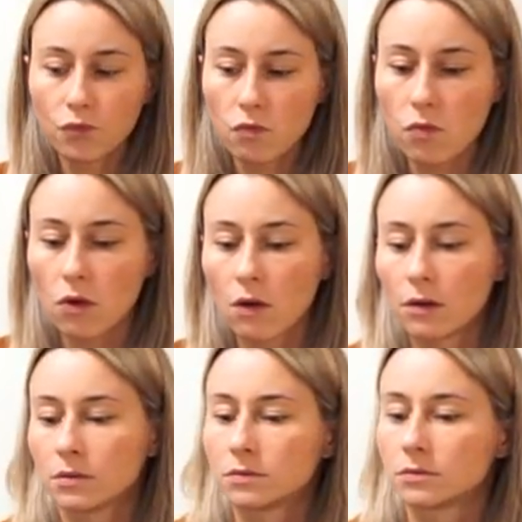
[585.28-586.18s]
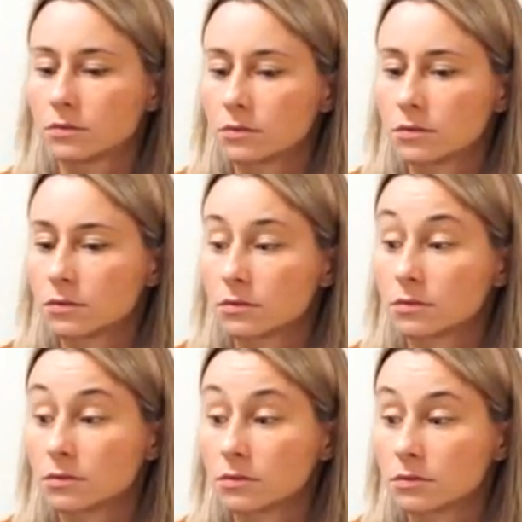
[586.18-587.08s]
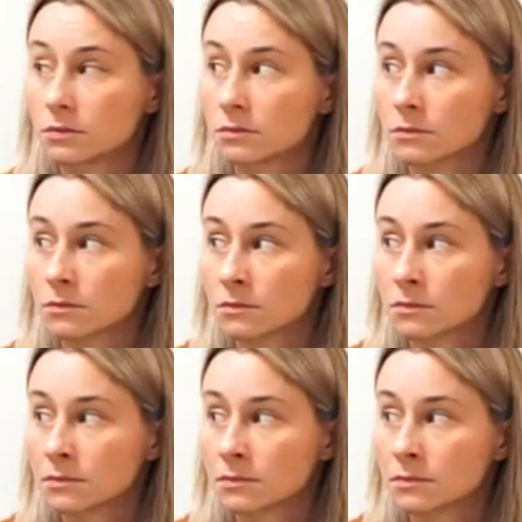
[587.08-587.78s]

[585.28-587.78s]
No words are spoken by the person on screen.